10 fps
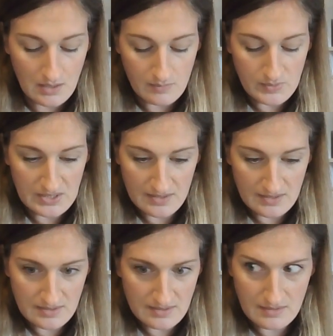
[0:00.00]

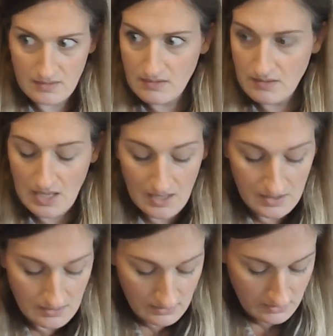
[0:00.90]
Because
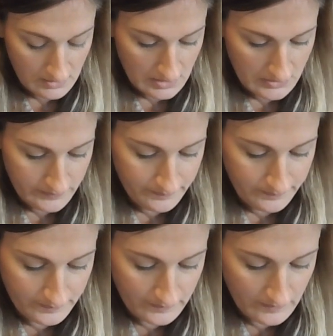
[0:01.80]
that,
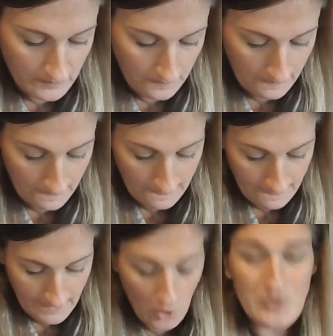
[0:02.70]

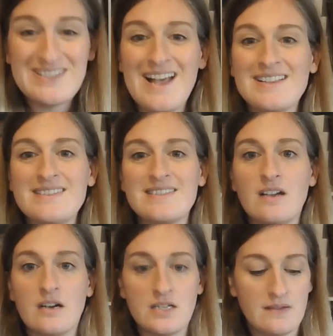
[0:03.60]
it's Alice's
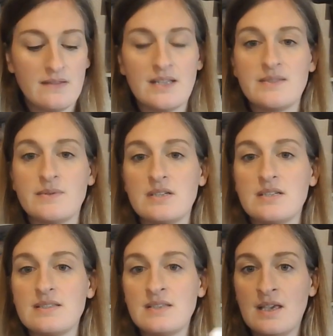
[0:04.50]
Garden. That's what it
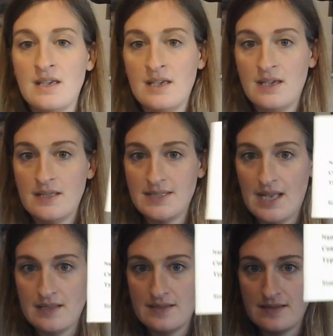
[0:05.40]
is. It's
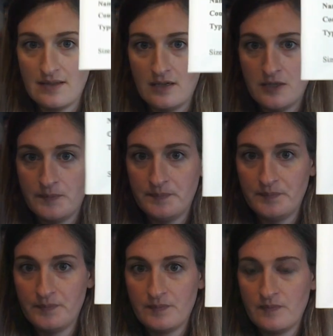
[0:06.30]
Alice's Garden.
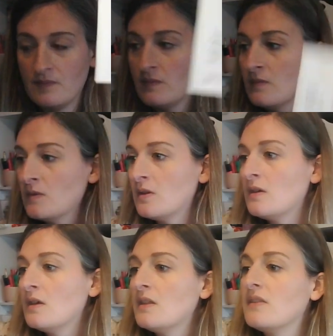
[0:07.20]

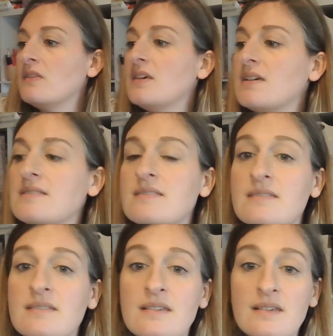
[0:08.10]

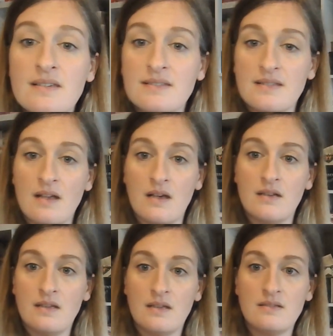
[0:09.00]
This is
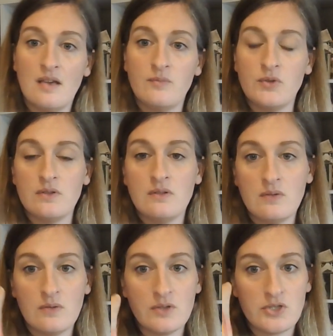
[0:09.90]
on Autumnal
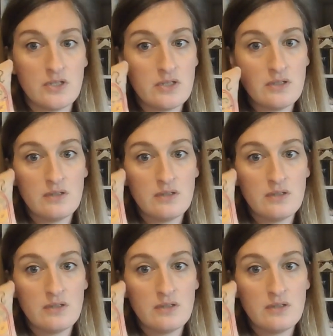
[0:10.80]
Orchard.